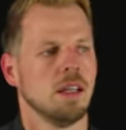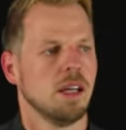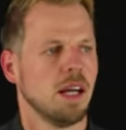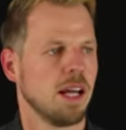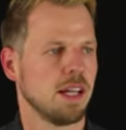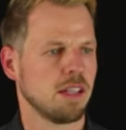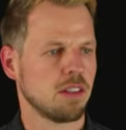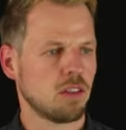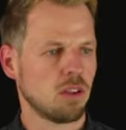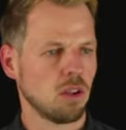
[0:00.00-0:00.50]

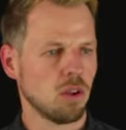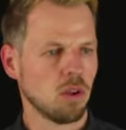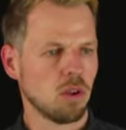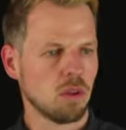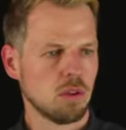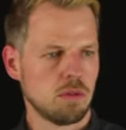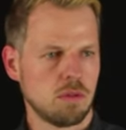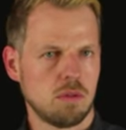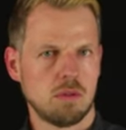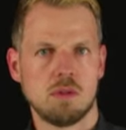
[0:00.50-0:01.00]
And
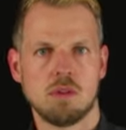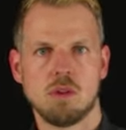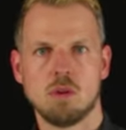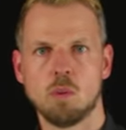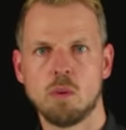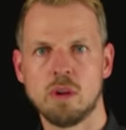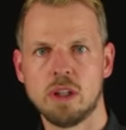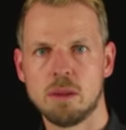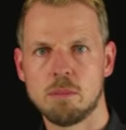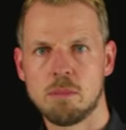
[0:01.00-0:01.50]
so
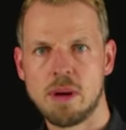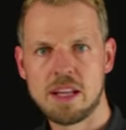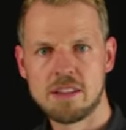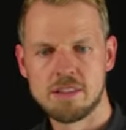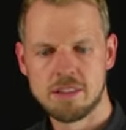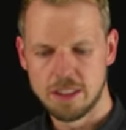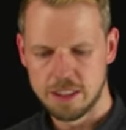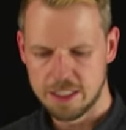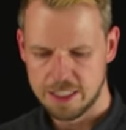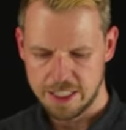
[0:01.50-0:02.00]
we
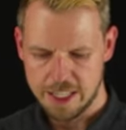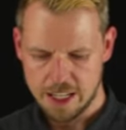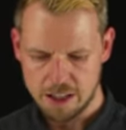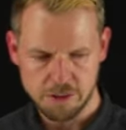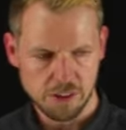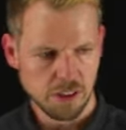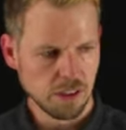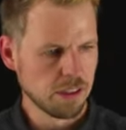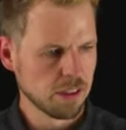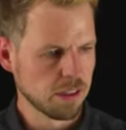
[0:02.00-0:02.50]
basically have
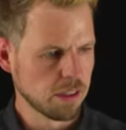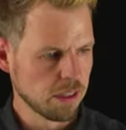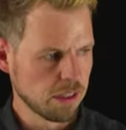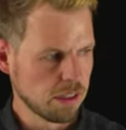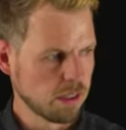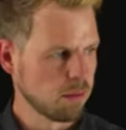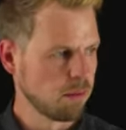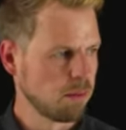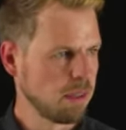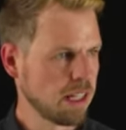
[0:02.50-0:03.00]
it.
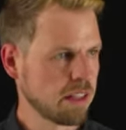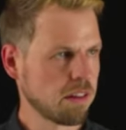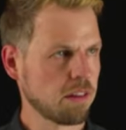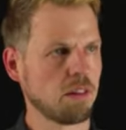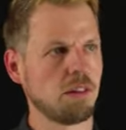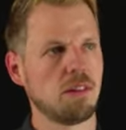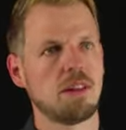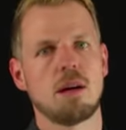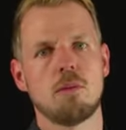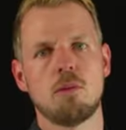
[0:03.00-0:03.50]
Um, let's
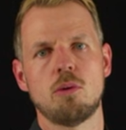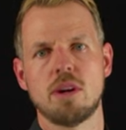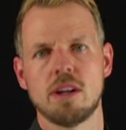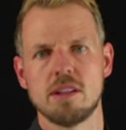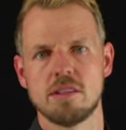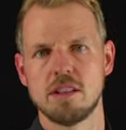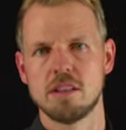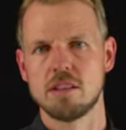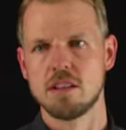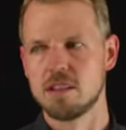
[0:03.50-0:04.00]
summarize
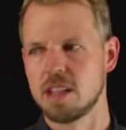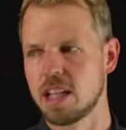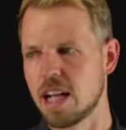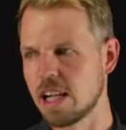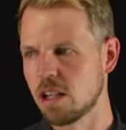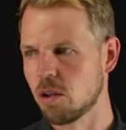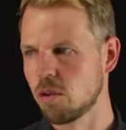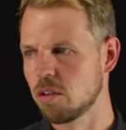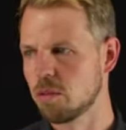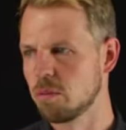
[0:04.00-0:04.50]
this in the
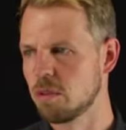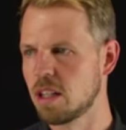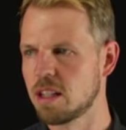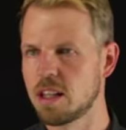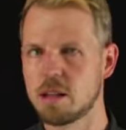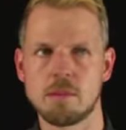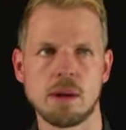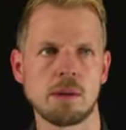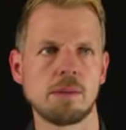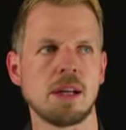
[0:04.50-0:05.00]
algorithm, and
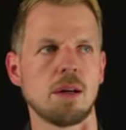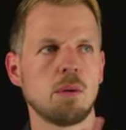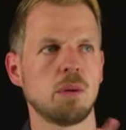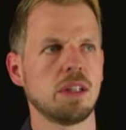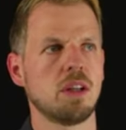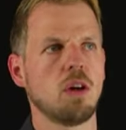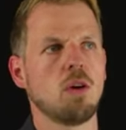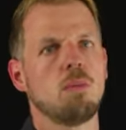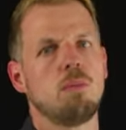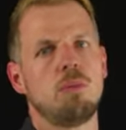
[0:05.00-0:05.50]
then maybe I will
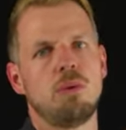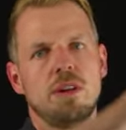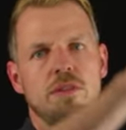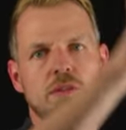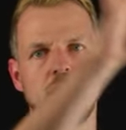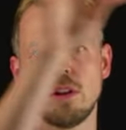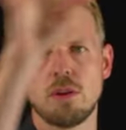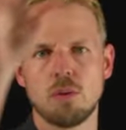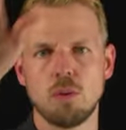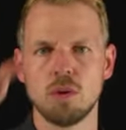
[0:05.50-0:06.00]
go
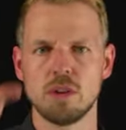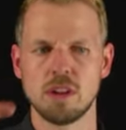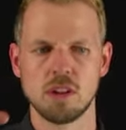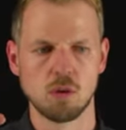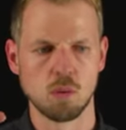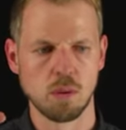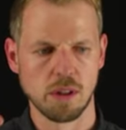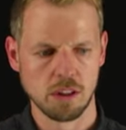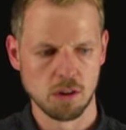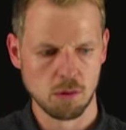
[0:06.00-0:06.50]
briefly through this
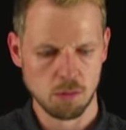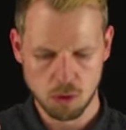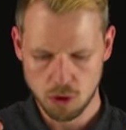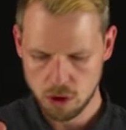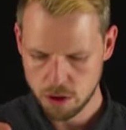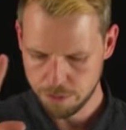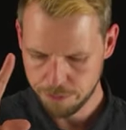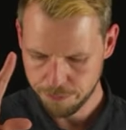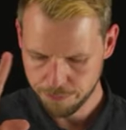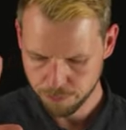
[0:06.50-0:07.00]
once
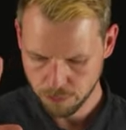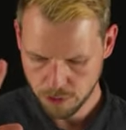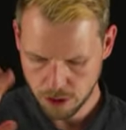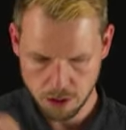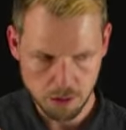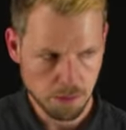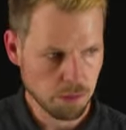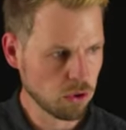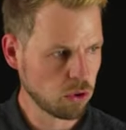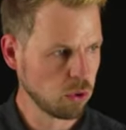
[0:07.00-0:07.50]
more
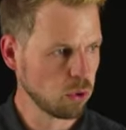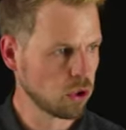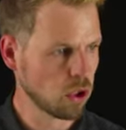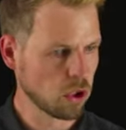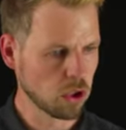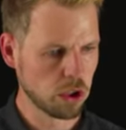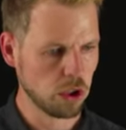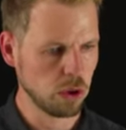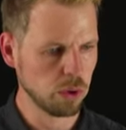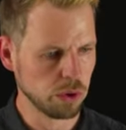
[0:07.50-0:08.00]
to
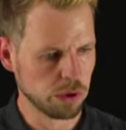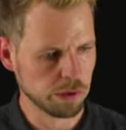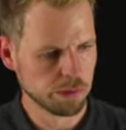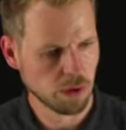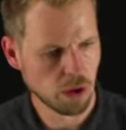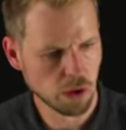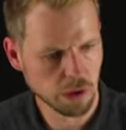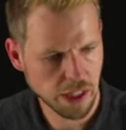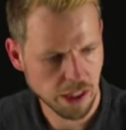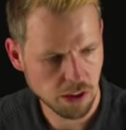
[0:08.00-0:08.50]
conclude.
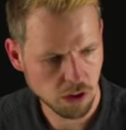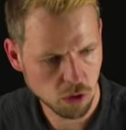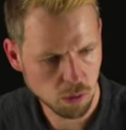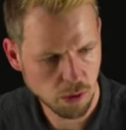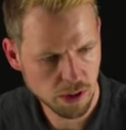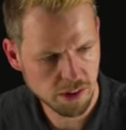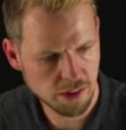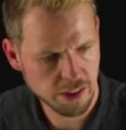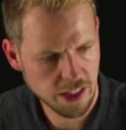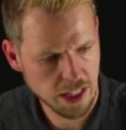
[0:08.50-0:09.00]
Okay, so
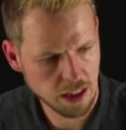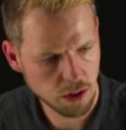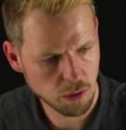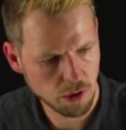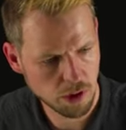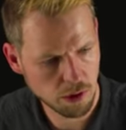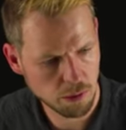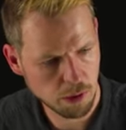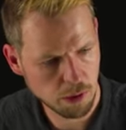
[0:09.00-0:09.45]
what's the algorithm